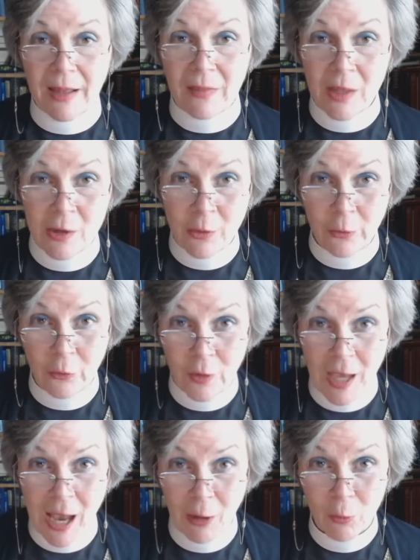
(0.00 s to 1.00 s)
And then you'll
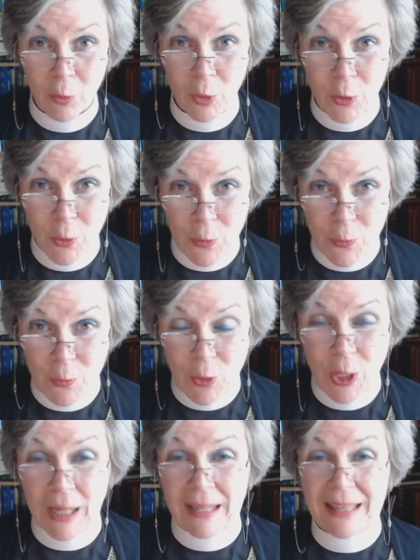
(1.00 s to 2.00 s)
see how
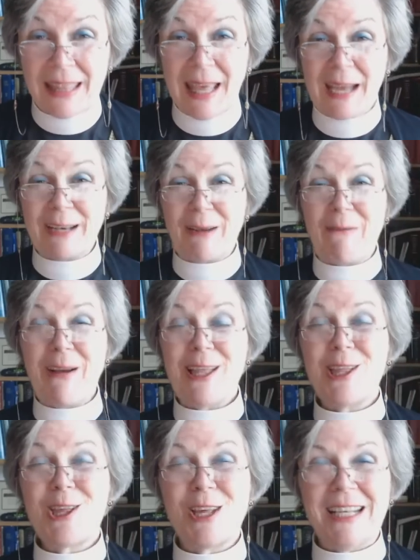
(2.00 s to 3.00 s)
huge that
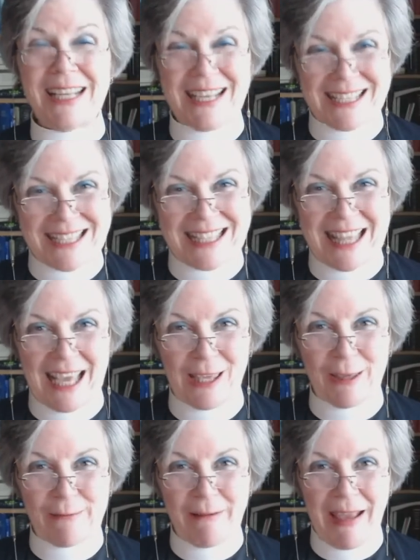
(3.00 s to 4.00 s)
question is that
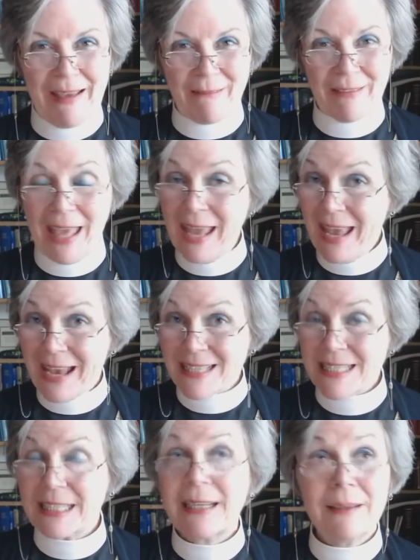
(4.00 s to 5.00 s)
you have
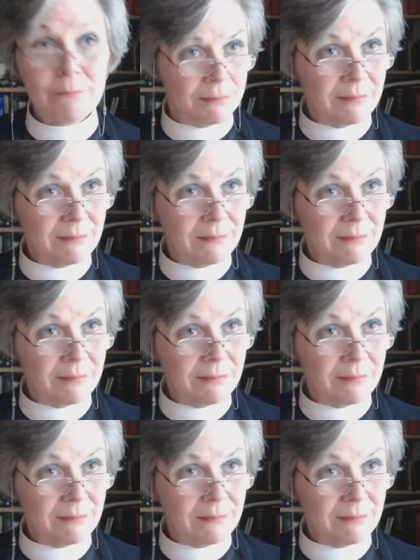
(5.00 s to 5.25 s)
asked,